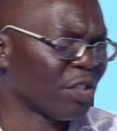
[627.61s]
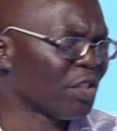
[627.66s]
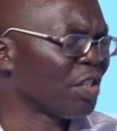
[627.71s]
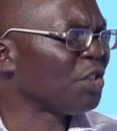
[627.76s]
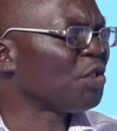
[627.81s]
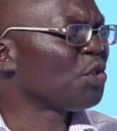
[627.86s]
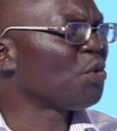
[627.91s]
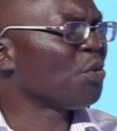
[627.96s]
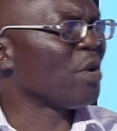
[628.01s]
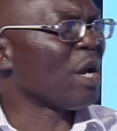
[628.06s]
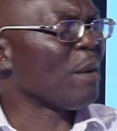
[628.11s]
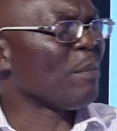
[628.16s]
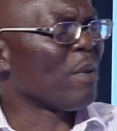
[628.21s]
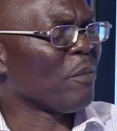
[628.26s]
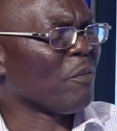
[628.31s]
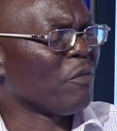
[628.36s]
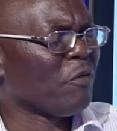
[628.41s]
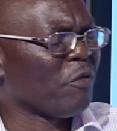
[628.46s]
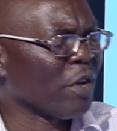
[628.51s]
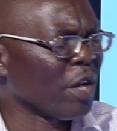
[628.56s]
Just to wrap
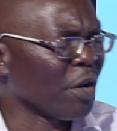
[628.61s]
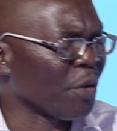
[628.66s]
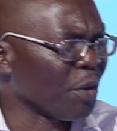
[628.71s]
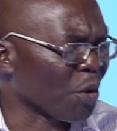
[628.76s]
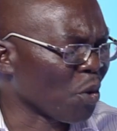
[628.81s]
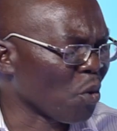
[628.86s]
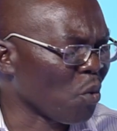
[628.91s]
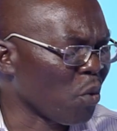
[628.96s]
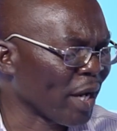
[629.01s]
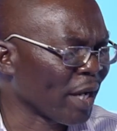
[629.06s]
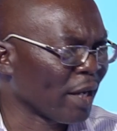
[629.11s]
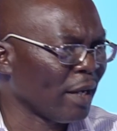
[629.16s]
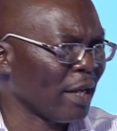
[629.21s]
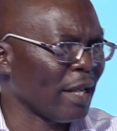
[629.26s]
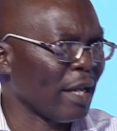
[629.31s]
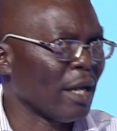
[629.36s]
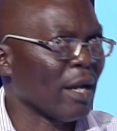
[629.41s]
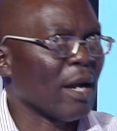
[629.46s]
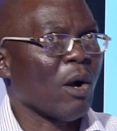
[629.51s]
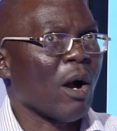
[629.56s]
up very
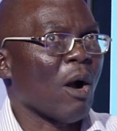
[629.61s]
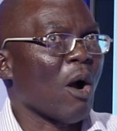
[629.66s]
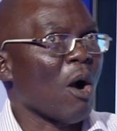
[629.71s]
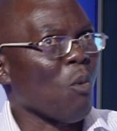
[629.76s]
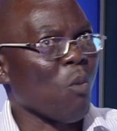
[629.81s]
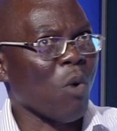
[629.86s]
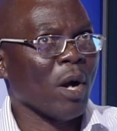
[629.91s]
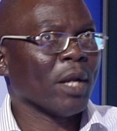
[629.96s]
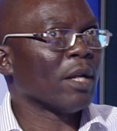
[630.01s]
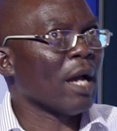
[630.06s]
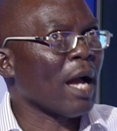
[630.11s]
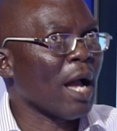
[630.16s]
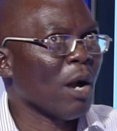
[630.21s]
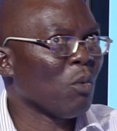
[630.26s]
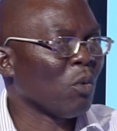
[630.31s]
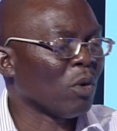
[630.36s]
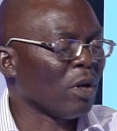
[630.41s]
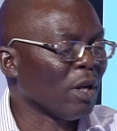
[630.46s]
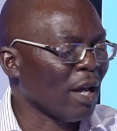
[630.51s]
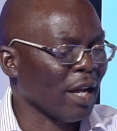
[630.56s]
quickly, what I
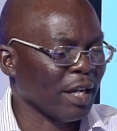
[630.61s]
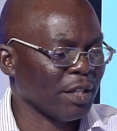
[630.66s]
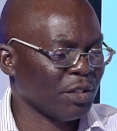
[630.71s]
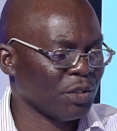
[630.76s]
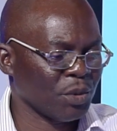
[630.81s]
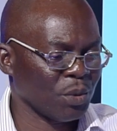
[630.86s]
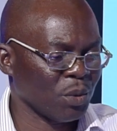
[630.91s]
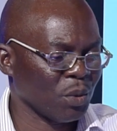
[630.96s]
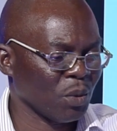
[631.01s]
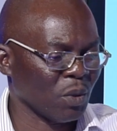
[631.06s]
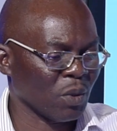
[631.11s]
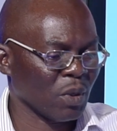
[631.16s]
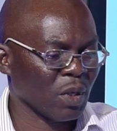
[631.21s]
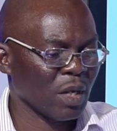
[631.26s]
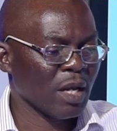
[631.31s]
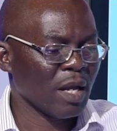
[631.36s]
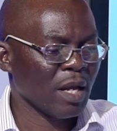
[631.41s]
would like to